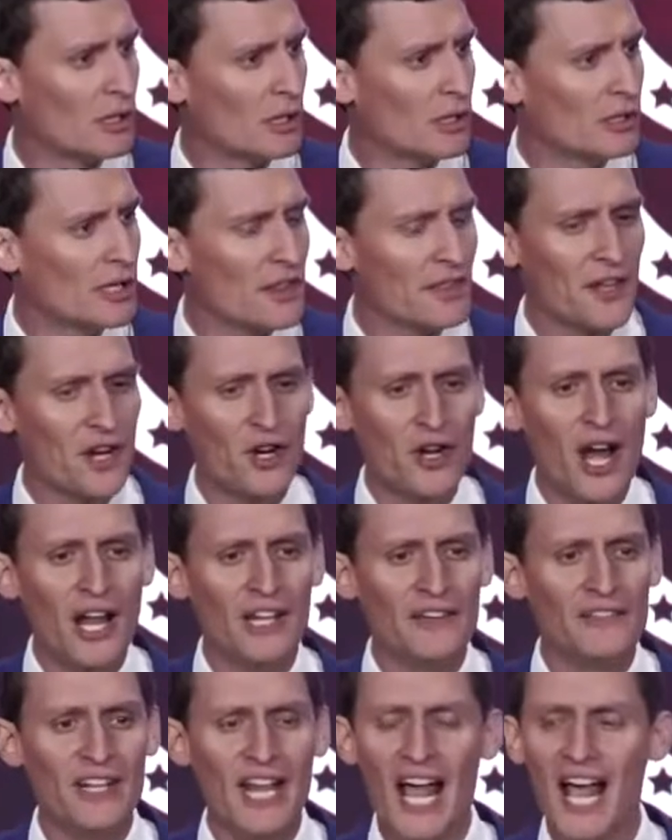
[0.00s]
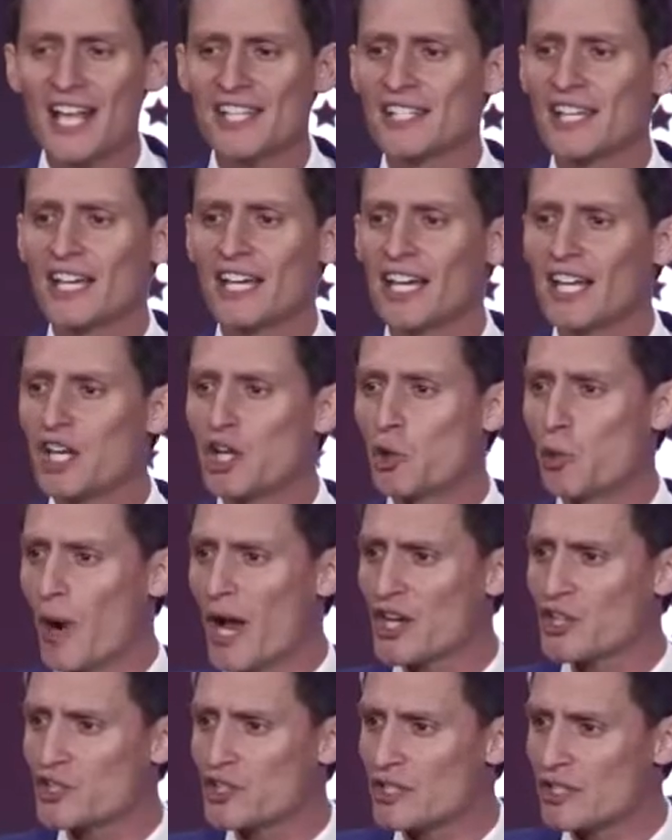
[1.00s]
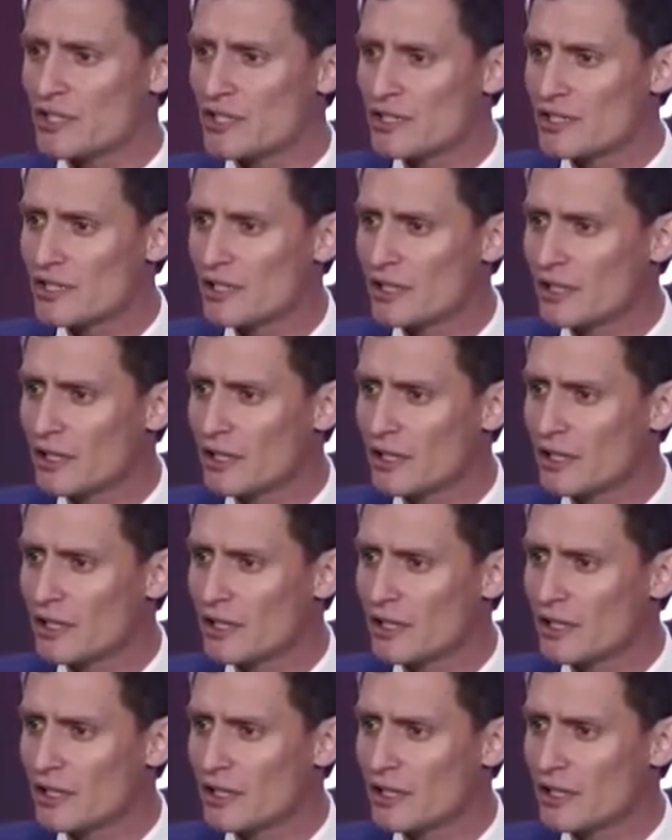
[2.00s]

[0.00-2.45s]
that they're not even asking any questions,